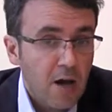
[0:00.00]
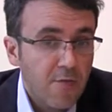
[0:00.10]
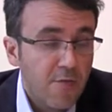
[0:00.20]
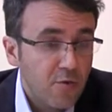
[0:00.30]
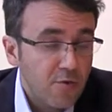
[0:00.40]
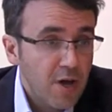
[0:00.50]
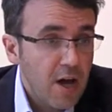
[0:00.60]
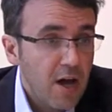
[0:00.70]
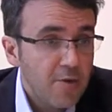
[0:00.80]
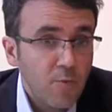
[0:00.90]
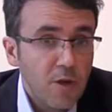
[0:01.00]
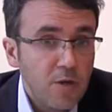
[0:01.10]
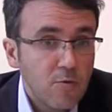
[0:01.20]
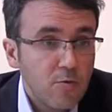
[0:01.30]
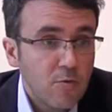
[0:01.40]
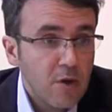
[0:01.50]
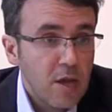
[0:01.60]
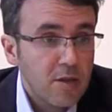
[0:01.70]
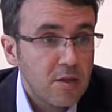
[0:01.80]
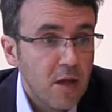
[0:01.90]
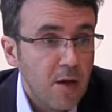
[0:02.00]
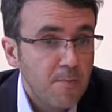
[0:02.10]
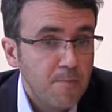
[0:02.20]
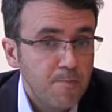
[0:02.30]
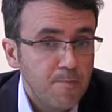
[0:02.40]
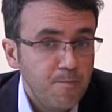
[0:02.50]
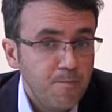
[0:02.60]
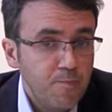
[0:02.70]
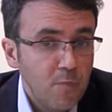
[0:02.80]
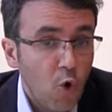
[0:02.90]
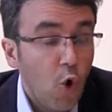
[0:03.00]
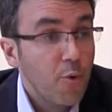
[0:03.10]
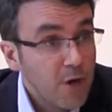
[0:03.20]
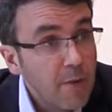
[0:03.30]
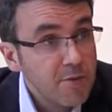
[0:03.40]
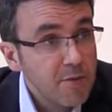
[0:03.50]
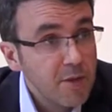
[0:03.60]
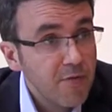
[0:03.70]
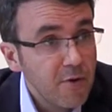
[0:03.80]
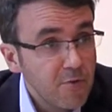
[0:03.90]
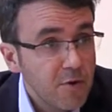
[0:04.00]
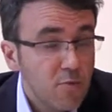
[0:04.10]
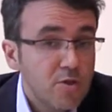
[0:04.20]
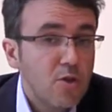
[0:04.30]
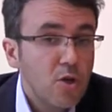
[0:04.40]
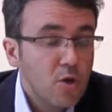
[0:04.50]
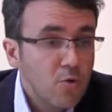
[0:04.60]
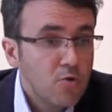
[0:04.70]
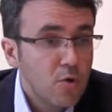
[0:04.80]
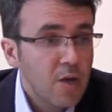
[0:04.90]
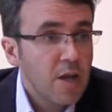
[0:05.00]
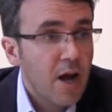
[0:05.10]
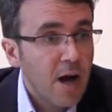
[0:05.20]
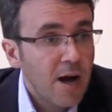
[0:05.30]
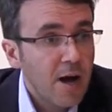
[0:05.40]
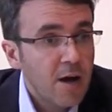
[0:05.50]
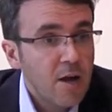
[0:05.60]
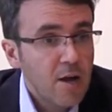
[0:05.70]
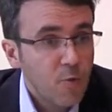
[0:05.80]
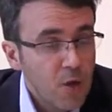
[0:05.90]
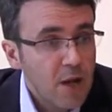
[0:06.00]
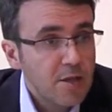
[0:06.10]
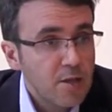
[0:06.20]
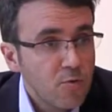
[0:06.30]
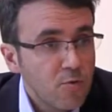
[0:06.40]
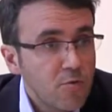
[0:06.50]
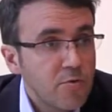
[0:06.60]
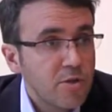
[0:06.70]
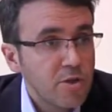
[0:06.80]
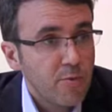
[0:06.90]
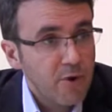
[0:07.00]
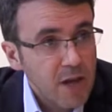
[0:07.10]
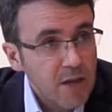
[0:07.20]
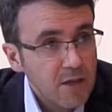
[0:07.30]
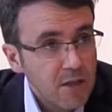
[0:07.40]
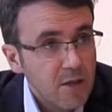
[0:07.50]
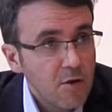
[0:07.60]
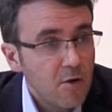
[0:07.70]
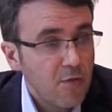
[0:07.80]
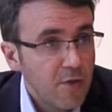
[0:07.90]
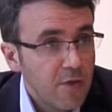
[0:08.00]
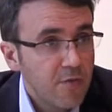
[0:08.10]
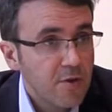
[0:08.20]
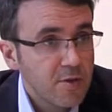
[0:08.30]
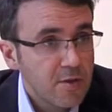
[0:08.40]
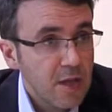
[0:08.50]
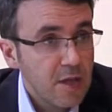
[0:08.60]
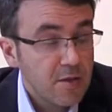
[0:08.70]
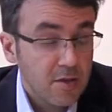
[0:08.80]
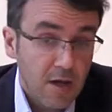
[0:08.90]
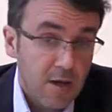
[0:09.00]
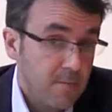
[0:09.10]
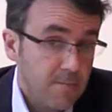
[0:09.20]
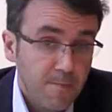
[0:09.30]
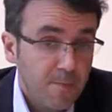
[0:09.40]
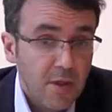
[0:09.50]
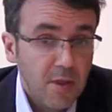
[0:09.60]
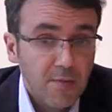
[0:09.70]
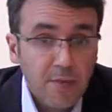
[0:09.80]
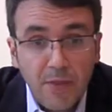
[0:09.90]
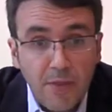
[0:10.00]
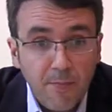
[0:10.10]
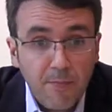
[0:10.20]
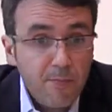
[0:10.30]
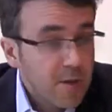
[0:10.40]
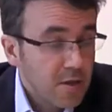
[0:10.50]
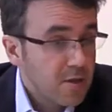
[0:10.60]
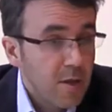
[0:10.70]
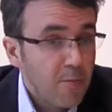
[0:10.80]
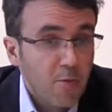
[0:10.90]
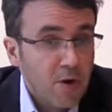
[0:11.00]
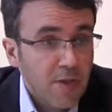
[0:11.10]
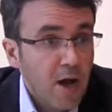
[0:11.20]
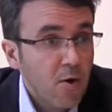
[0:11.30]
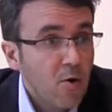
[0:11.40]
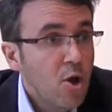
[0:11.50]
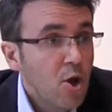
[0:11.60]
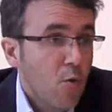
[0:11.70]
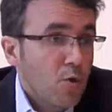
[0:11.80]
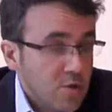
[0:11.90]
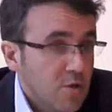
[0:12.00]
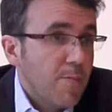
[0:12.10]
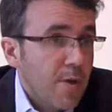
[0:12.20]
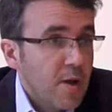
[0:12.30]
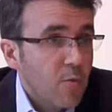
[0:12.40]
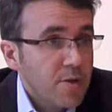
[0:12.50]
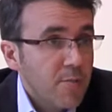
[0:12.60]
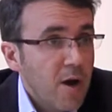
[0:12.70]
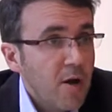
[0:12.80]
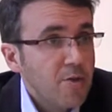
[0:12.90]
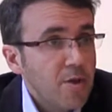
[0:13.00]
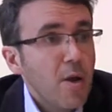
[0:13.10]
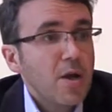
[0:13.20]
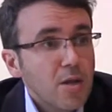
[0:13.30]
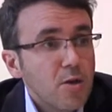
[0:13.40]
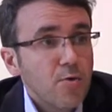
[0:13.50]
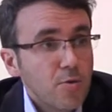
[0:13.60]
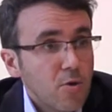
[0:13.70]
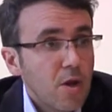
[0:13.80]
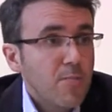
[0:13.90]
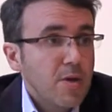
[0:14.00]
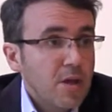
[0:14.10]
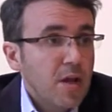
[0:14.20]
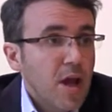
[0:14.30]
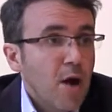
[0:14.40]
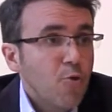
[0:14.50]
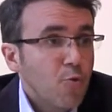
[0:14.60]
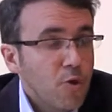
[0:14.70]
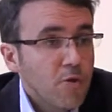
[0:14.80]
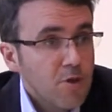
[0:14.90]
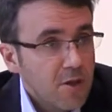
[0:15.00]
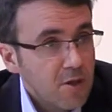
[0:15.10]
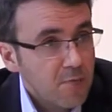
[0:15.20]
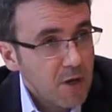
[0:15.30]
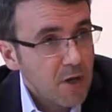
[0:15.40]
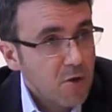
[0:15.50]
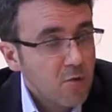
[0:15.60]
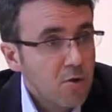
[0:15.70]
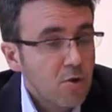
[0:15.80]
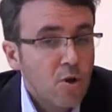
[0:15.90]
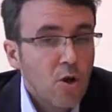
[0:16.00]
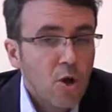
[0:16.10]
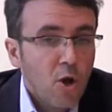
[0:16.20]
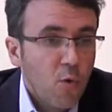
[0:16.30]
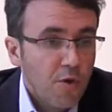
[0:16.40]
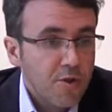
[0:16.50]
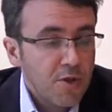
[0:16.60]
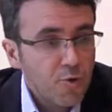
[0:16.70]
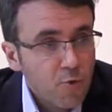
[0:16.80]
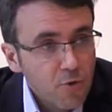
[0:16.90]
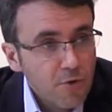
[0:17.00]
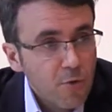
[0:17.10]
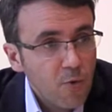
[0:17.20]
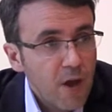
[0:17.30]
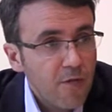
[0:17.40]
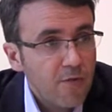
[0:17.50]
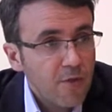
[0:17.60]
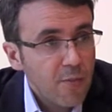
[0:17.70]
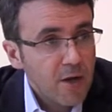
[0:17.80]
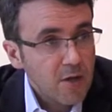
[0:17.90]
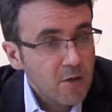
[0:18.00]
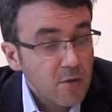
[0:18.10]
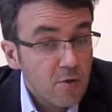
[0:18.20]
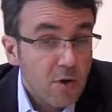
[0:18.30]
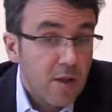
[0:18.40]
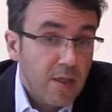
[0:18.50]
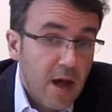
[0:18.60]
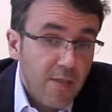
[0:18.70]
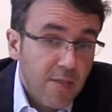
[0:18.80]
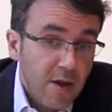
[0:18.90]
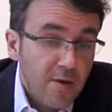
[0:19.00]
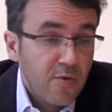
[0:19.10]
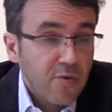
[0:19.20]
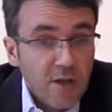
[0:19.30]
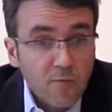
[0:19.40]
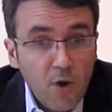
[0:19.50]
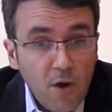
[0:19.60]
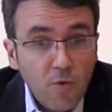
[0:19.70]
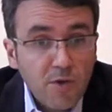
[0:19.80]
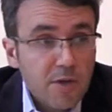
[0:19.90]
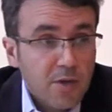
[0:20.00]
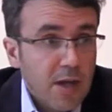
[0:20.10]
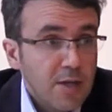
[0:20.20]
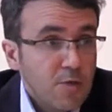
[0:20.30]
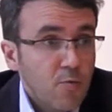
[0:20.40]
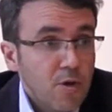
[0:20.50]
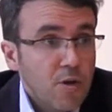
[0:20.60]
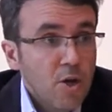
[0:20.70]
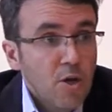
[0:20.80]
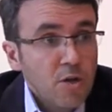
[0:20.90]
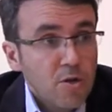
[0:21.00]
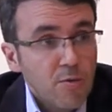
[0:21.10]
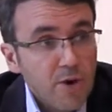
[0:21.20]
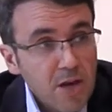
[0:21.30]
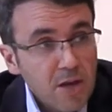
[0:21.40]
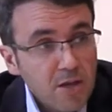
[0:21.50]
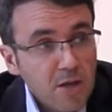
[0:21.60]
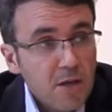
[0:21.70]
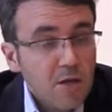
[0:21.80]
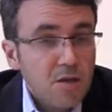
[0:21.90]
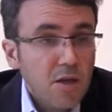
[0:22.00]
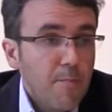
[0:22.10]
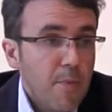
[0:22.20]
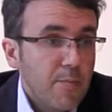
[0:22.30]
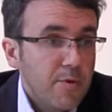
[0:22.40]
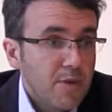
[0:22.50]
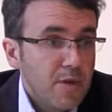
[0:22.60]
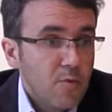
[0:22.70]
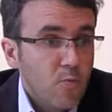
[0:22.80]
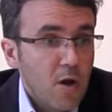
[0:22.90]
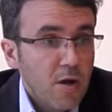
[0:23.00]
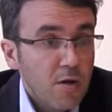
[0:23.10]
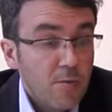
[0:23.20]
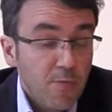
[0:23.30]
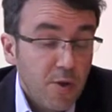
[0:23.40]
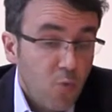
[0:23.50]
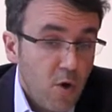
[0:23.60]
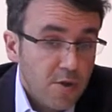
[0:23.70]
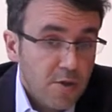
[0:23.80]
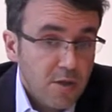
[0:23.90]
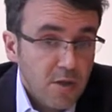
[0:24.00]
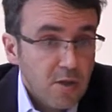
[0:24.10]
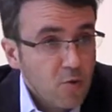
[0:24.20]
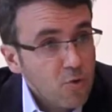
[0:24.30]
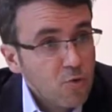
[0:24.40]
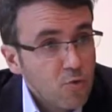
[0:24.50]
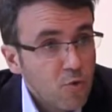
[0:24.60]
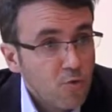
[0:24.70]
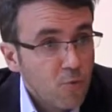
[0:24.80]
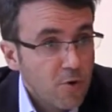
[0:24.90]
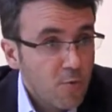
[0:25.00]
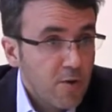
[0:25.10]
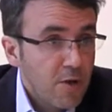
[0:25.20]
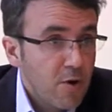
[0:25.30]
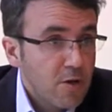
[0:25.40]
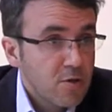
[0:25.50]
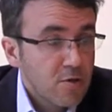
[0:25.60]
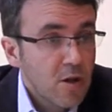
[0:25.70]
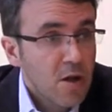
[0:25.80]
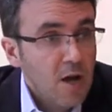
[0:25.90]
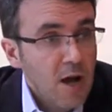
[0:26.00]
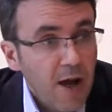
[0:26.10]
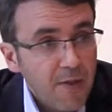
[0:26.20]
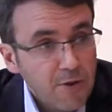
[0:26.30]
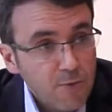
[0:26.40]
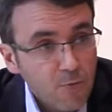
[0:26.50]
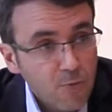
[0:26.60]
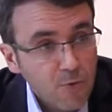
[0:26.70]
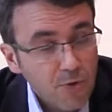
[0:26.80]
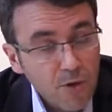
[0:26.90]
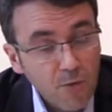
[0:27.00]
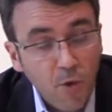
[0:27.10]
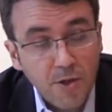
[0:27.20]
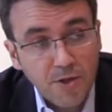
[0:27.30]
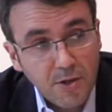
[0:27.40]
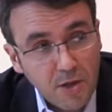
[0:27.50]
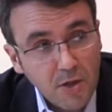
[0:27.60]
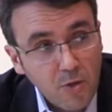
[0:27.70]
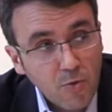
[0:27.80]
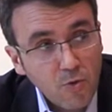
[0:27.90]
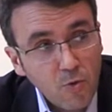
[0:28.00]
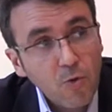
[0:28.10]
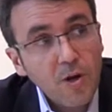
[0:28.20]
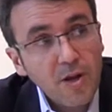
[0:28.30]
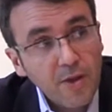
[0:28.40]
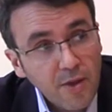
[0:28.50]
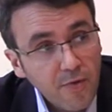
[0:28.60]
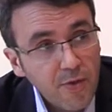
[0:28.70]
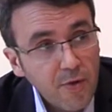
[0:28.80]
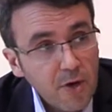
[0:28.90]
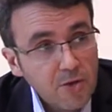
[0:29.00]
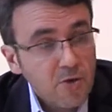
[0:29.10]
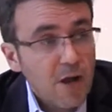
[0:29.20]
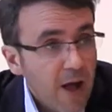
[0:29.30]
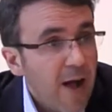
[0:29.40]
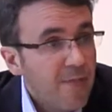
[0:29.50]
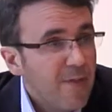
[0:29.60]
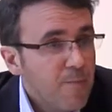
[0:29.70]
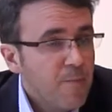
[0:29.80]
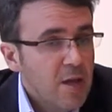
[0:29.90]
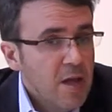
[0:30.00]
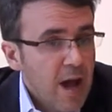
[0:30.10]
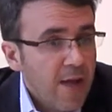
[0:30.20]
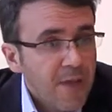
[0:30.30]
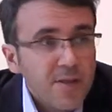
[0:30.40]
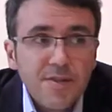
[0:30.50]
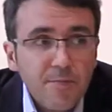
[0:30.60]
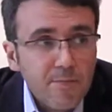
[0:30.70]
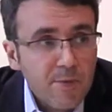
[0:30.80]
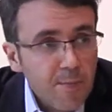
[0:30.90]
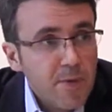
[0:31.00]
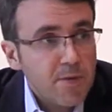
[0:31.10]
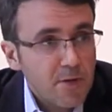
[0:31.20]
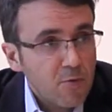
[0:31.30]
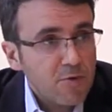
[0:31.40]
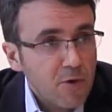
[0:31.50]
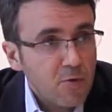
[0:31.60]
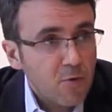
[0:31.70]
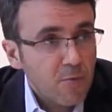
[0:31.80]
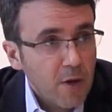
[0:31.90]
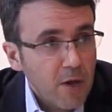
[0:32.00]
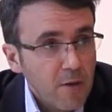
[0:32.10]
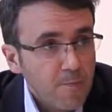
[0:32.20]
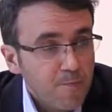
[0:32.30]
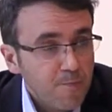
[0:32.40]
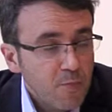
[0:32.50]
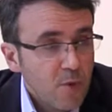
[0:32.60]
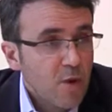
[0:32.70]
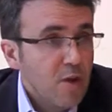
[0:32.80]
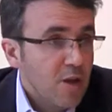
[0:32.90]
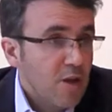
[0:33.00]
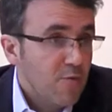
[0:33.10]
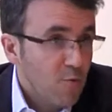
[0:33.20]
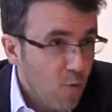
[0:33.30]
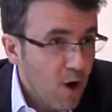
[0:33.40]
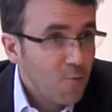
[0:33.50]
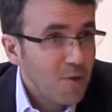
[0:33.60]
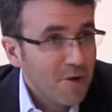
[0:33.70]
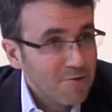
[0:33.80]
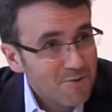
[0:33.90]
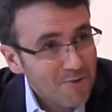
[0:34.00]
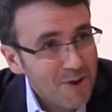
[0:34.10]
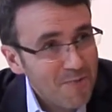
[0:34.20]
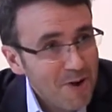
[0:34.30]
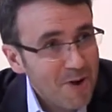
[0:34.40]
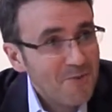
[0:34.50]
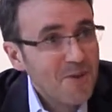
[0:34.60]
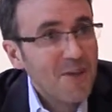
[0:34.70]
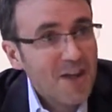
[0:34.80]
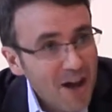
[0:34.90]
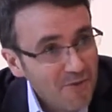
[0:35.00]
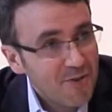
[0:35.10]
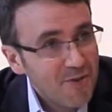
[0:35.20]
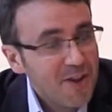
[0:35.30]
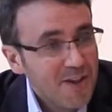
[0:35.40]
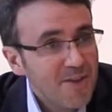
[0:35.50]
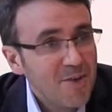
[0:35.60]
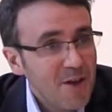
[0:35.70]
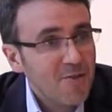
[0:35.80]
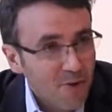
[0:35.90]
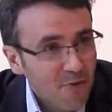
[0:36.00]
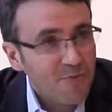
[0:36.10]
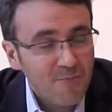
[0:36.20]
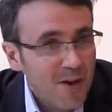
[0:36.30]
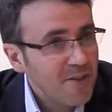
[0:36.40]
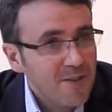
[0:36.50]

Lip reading: And for that, we need to create some, overcome some difficulties, which usually are related to sovereignty of the different states. And the biggest example right now, which the panel was about, is the banking union. And basically, how do we create this banking union? What are the tools that we have for the banking union? And therefore, that's when we start clashing with sovereignty. Some member states that want this union to go towards one direction, others that want this union to go in a different direction. And that's the main message I was trying to convey. If you want, we can also talk about the day after in the event of.